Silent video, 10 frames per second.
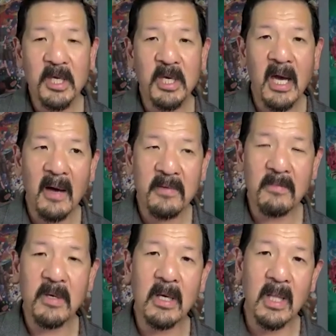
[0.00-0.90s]
you have to
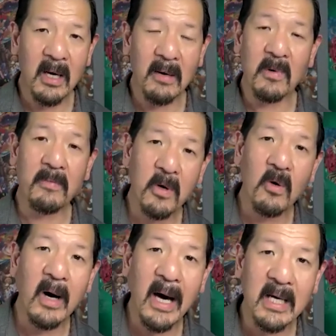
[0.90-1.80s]
be a lot more
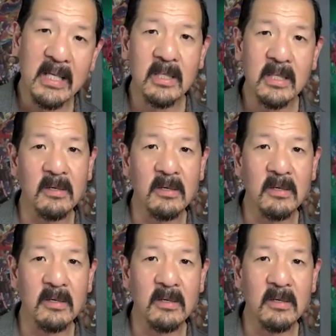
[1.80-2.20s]
proactive